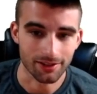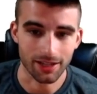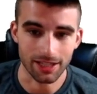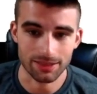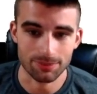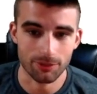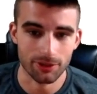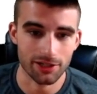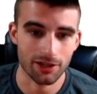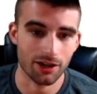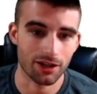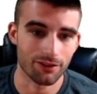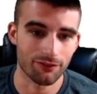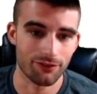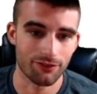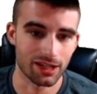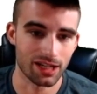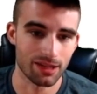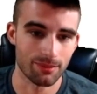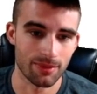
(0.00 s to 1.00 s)
it's pretty hard to
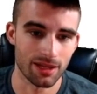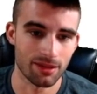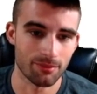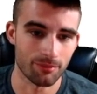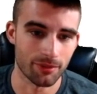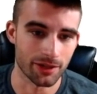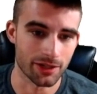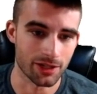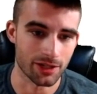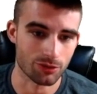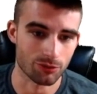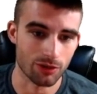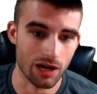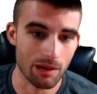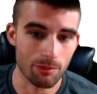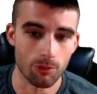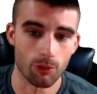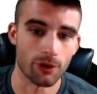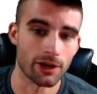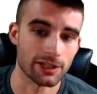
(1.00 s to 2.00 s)
fit him in, but just raw
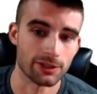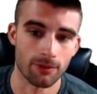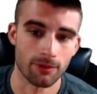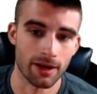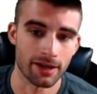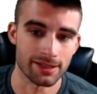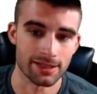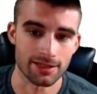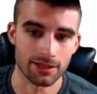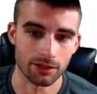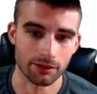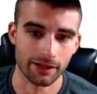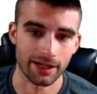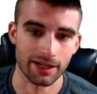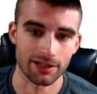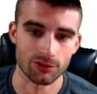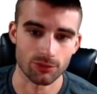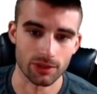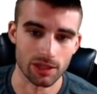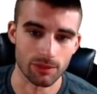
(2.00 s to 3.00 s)
points-wise, he's going to grade
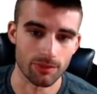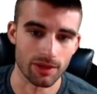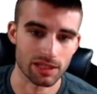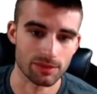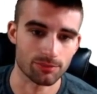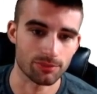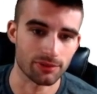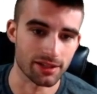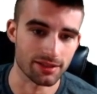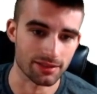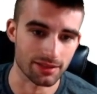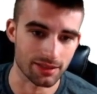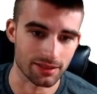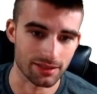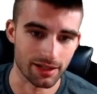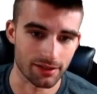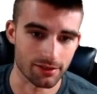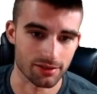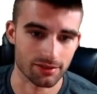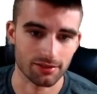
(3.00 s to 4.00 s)
out as one of the best plays in the
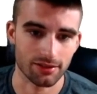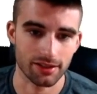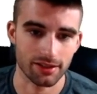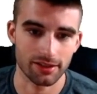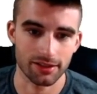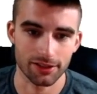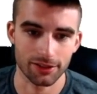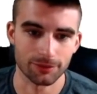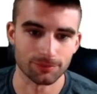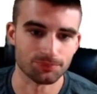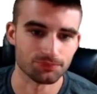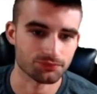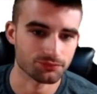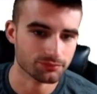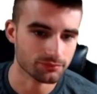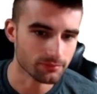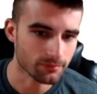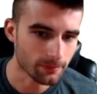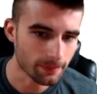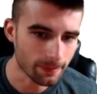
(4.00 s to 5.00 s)
entire slate here.
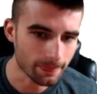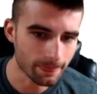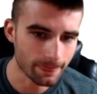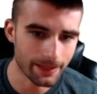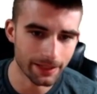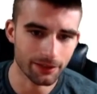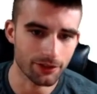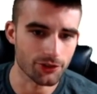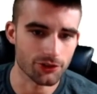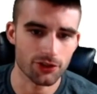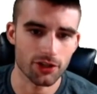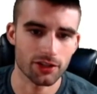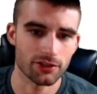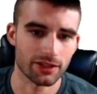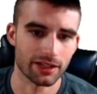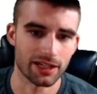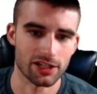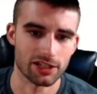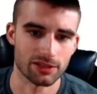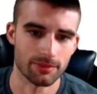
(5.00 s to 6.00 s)
Aaron Judge,
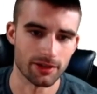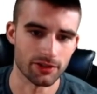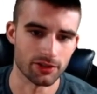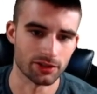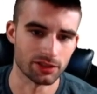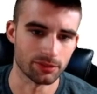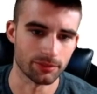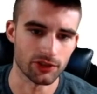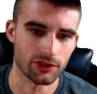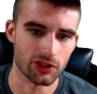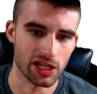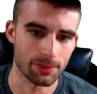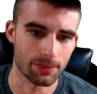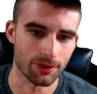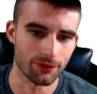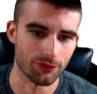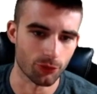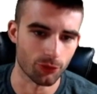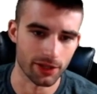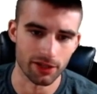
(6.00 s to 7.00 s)
like I just mentioned, a little bit
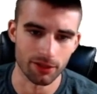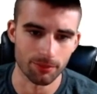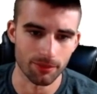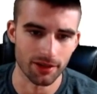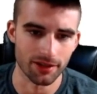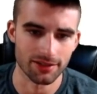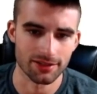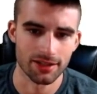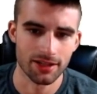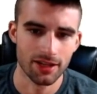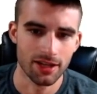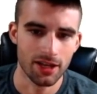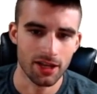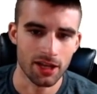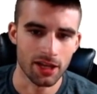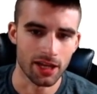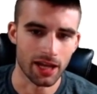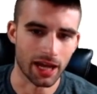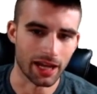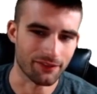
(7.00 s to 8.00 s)
cheaper, $4,800.
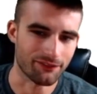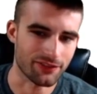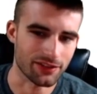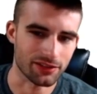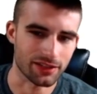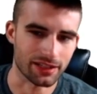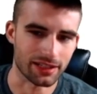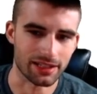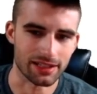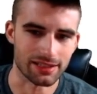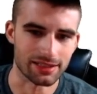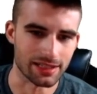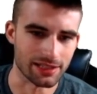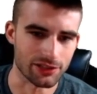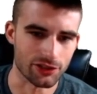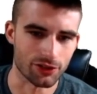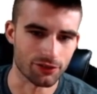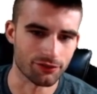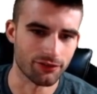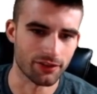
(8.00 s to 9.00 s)
I feel like he's
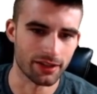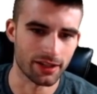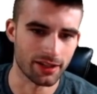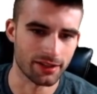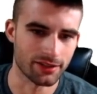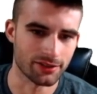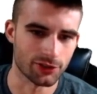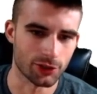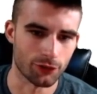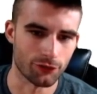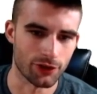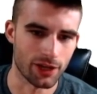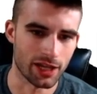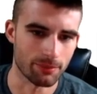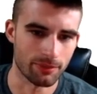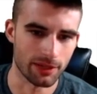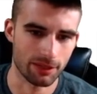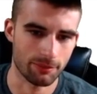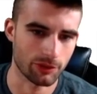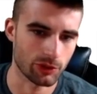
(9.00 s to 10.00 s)
easier to fit in, so if you had to
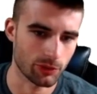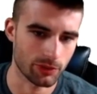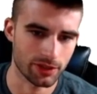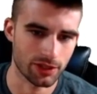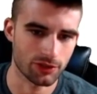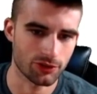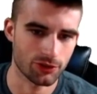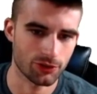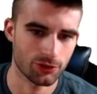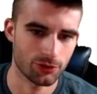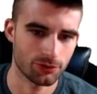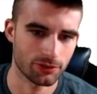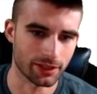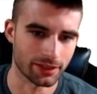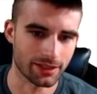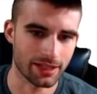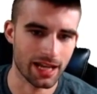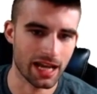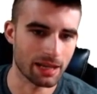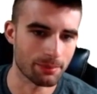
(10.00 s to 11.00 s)
pick between the two,
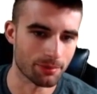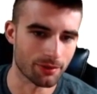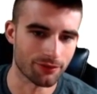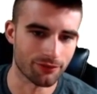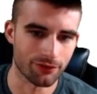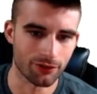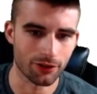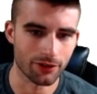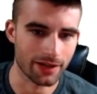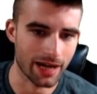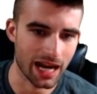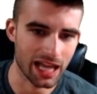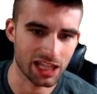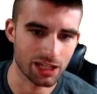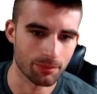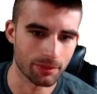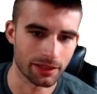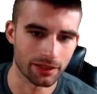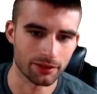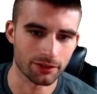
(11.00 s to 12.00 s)
like, yeah, I'd prefer
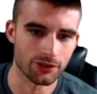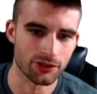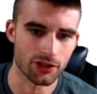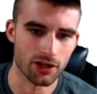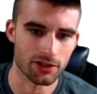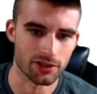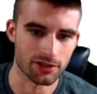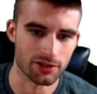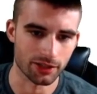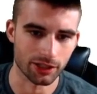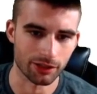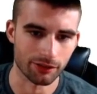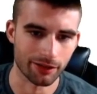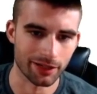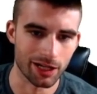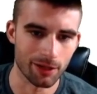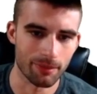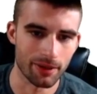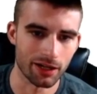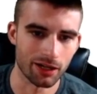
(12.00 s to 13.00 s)
Gallo, but Aaron Judge is going to grade
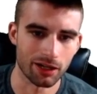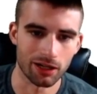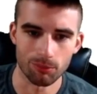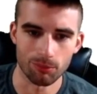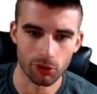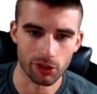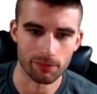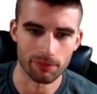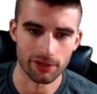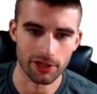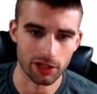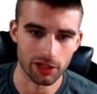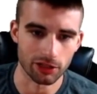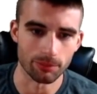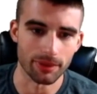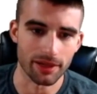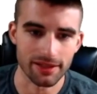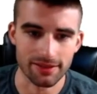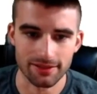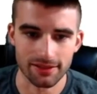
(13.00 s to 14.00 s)
out better on a point-per-dollar
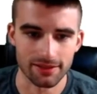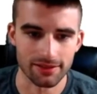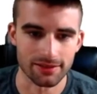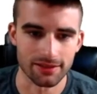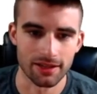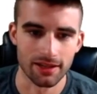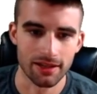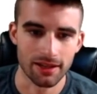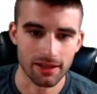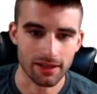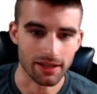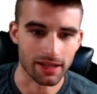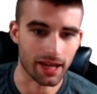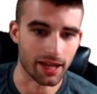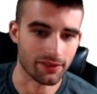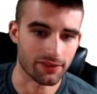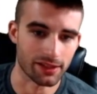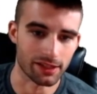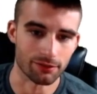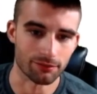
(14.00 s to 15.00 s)
basis.
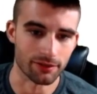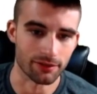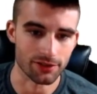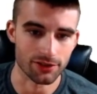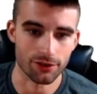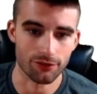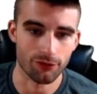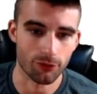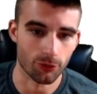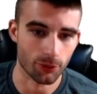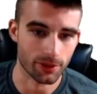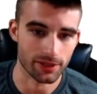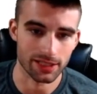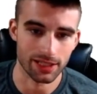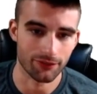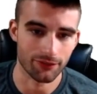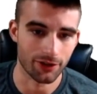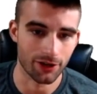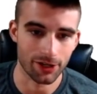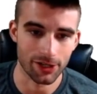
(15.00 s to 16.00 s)
Anthony Rizzo,
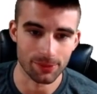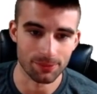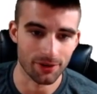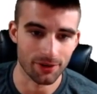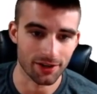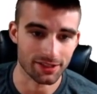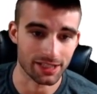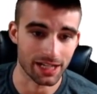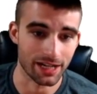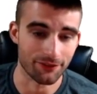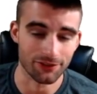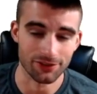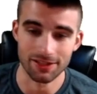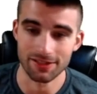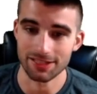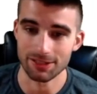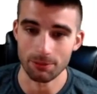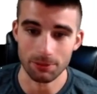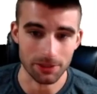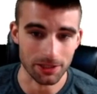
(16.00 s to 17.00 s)
$4,700. Ever
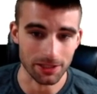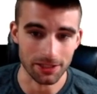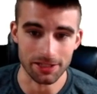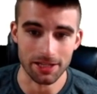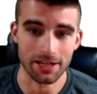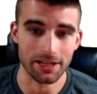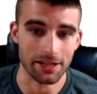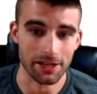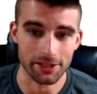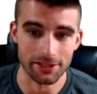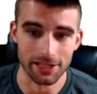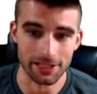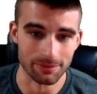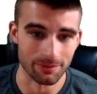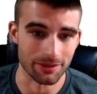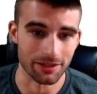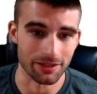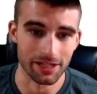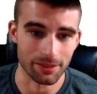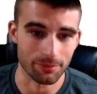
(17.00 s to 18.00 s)
since he went to the Yankees, he's
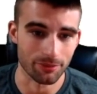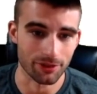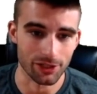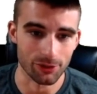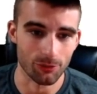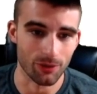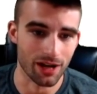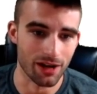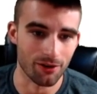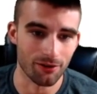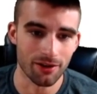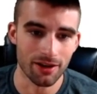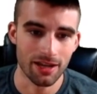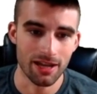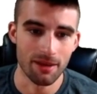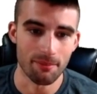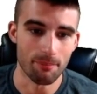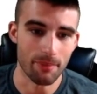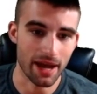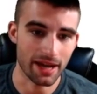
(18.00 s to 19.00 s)
been hitting pretty well.
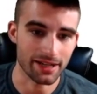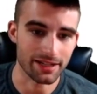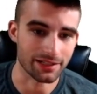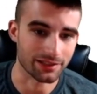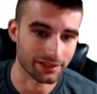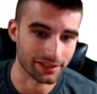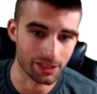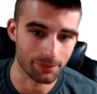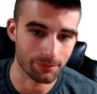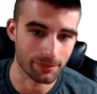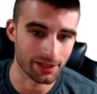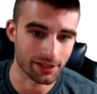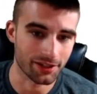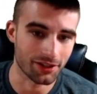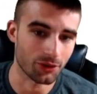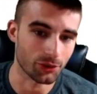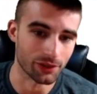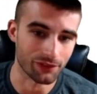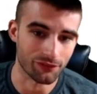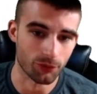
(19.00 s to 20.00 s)
Batting cleanup
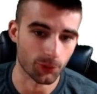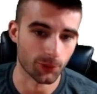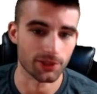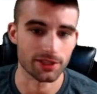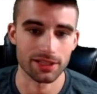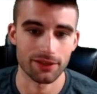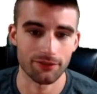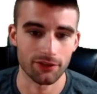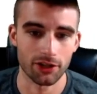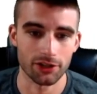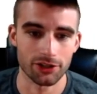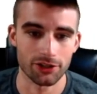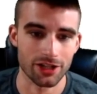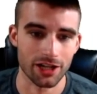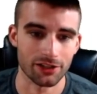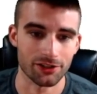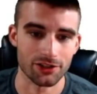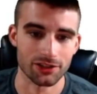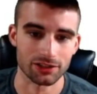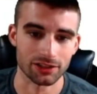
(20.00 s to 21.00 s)
here, only
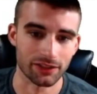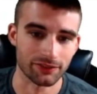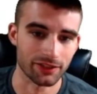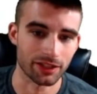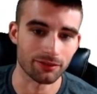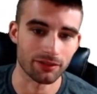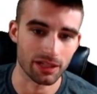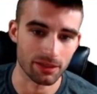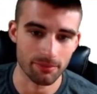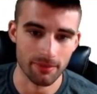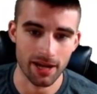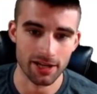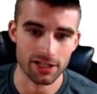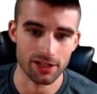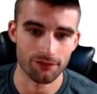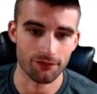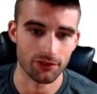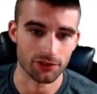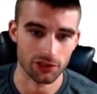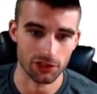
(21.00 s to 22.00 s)
$4,700. Left-hand righty
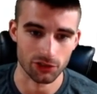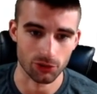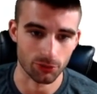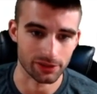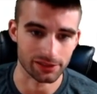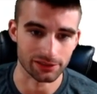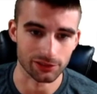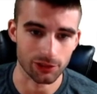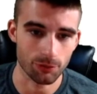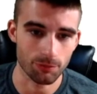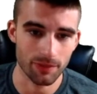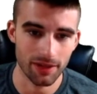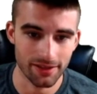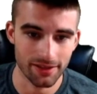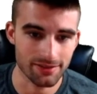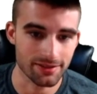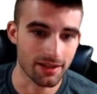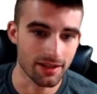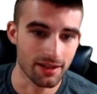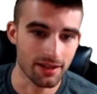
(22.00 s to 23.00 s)
matchup versus Jorge
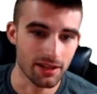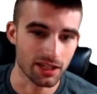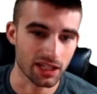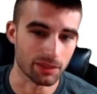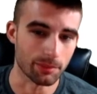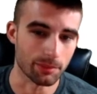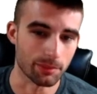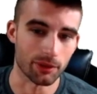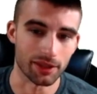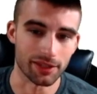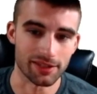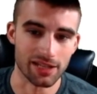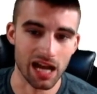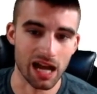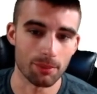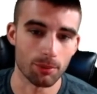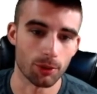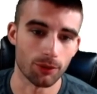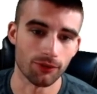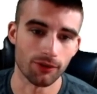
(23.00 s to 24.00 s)
Lopez. Going to be one of the
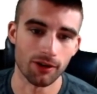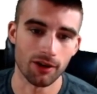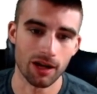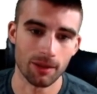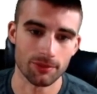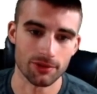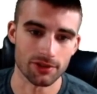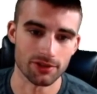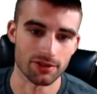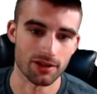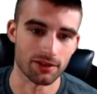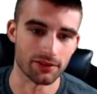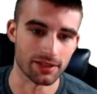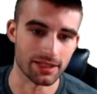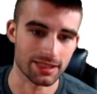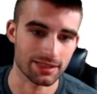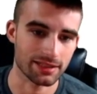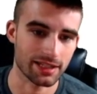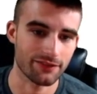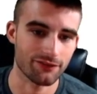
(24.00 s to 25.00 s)
top overall options on the
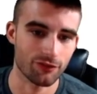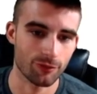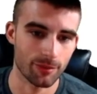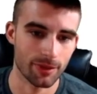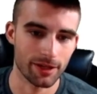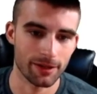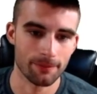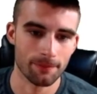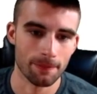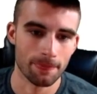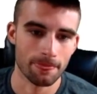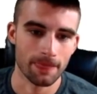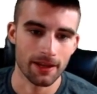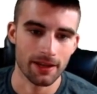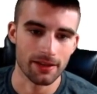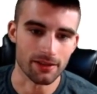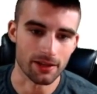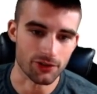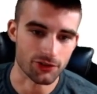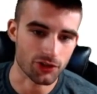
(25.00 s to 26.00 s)
slate for me.
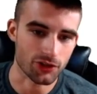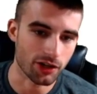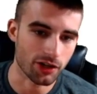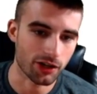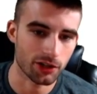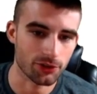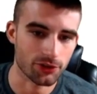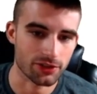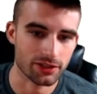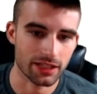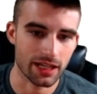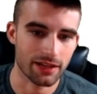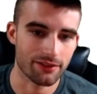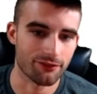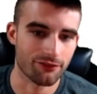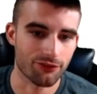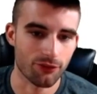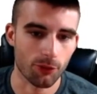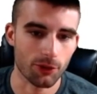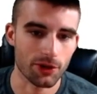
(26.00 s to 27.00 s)
Then Giancarlo
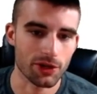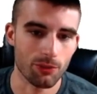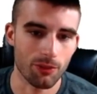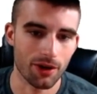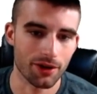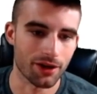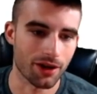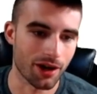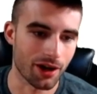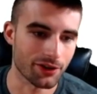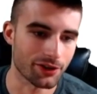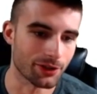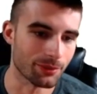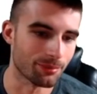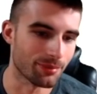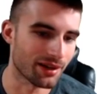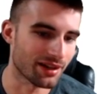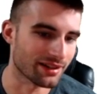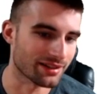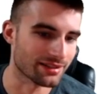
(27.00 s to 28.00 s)
Stanton,
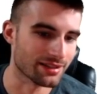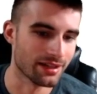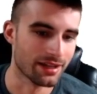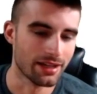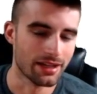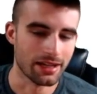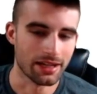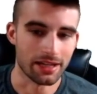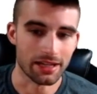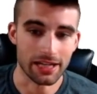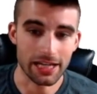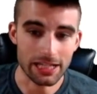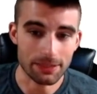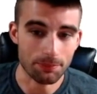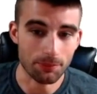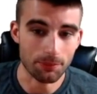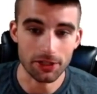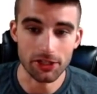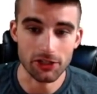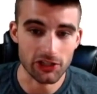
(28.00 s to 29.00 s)
$4,100. He's
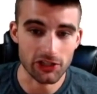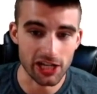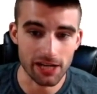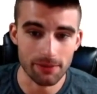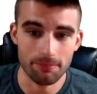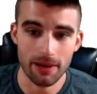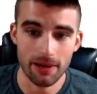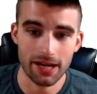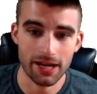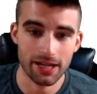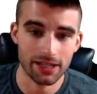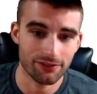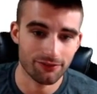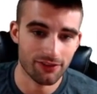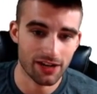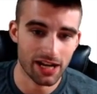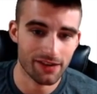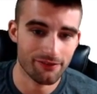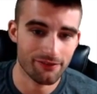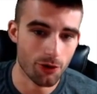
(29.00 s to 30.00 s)
pretty cheap, betting in the
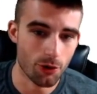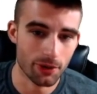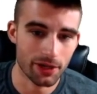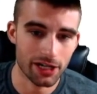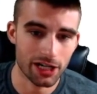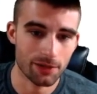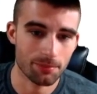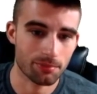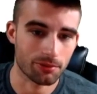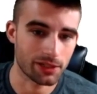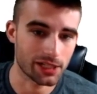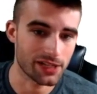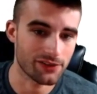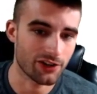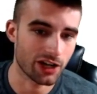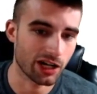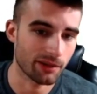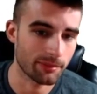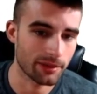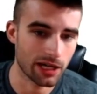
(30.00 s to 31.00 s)
5-hole here, plenty of
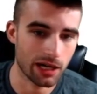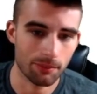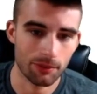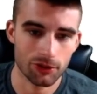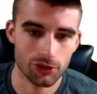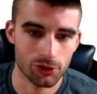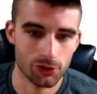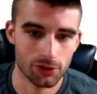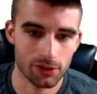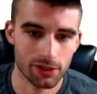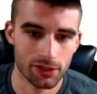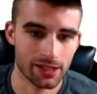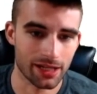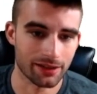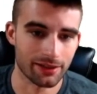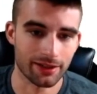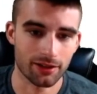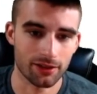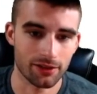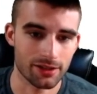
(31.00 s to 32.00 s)
RBI opportunity. I
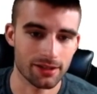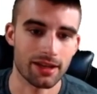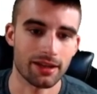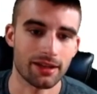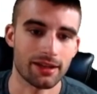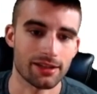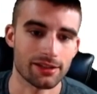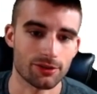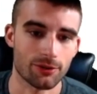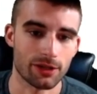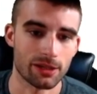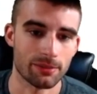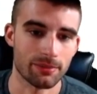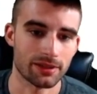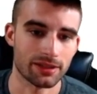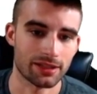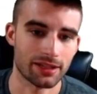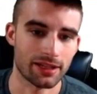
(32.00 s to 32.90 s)
like all the Yankees quite a bit